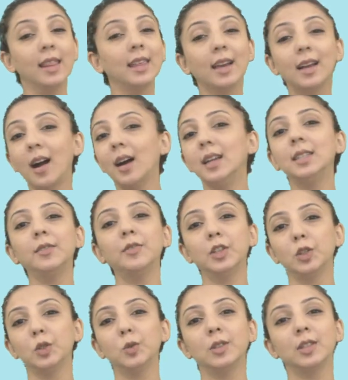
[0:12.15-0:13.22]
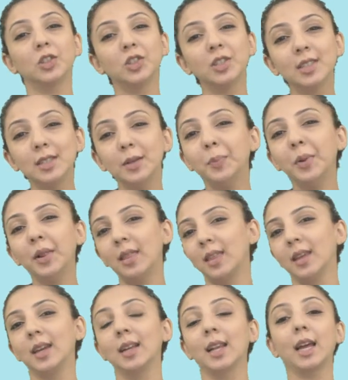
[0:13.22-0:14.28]
They can't even do such a simple
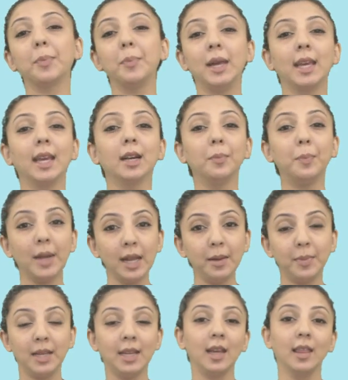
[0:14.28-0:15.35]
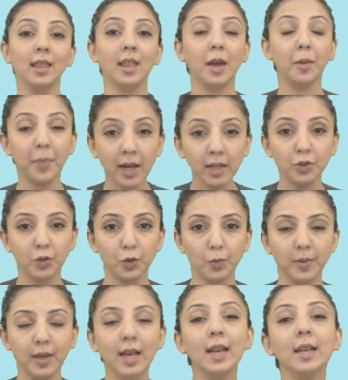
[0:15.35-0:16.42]
thing like making a baby in their
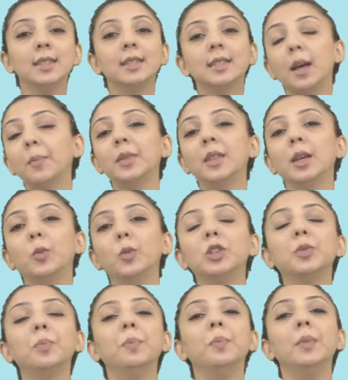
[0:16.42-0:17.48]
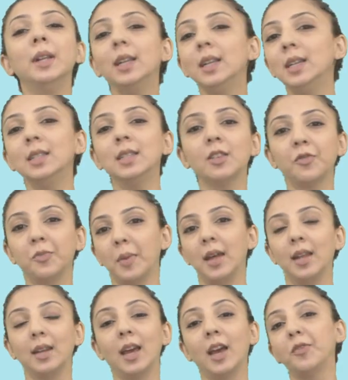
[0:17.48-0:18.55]
bedroom, something which millions of
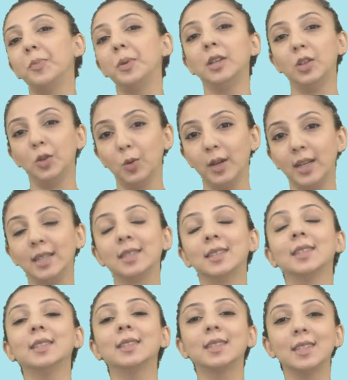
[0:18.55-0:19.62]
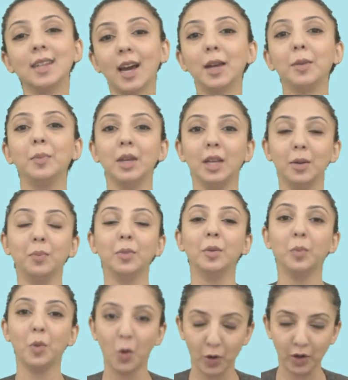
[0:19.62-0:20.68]
men have been doing since time
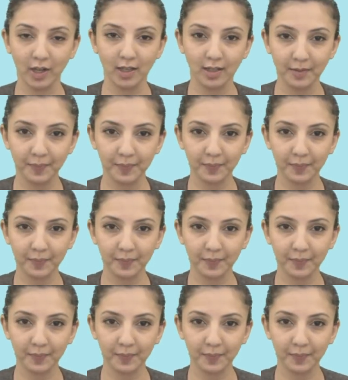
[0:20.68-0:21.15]
immemorial.